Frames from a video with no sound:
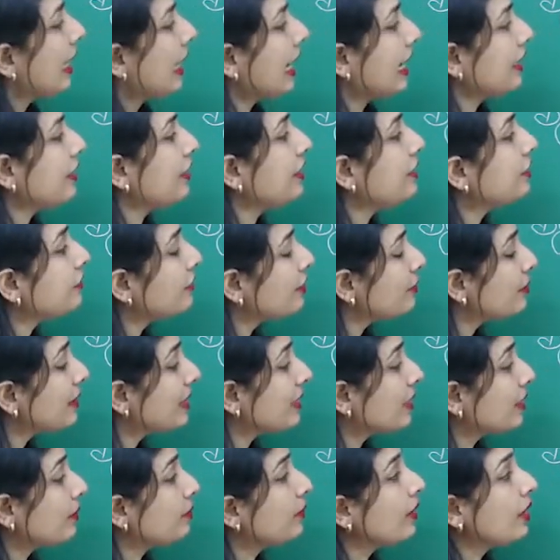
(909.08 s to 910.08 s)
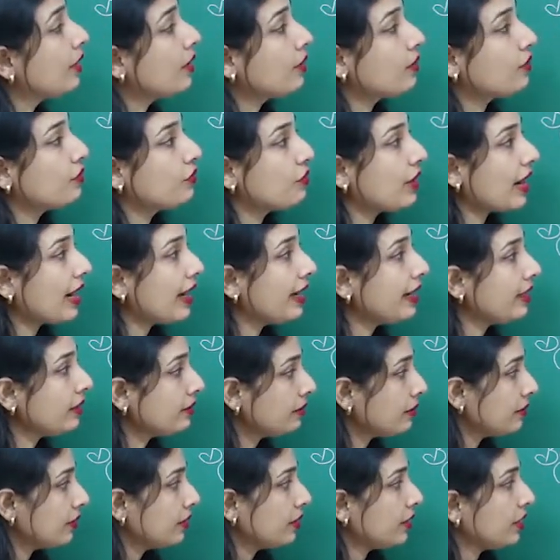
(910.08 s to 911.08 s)
and it will become y
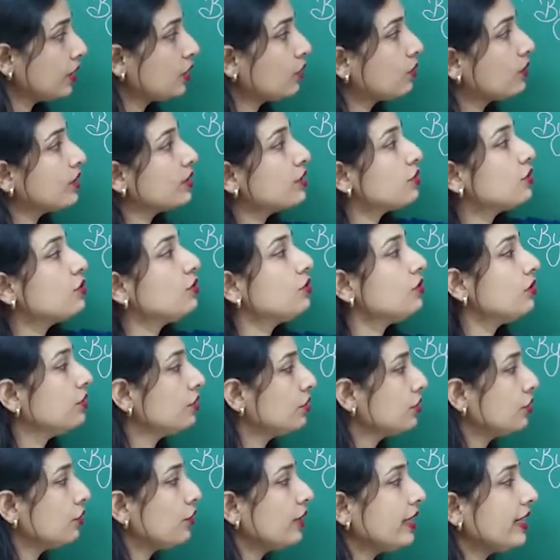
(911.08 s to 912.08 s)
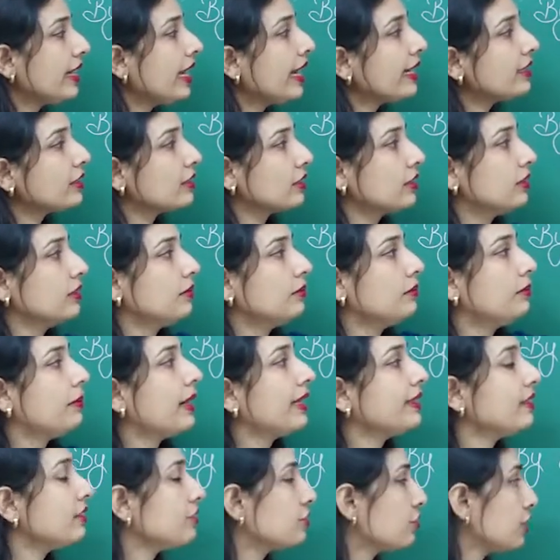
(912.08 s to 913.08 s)
equals to 3x
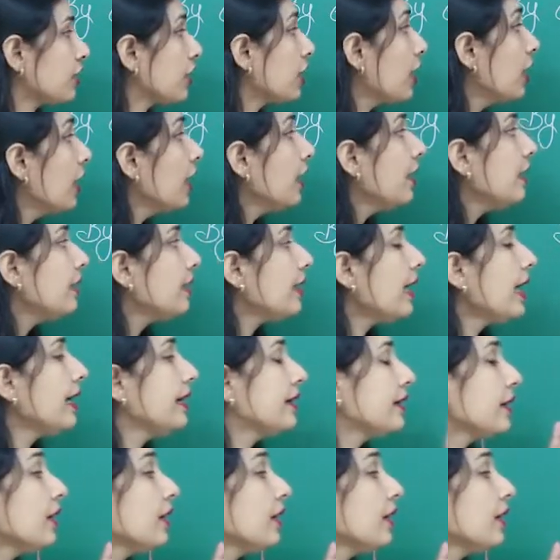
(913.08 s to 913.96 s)
minus 3. Right,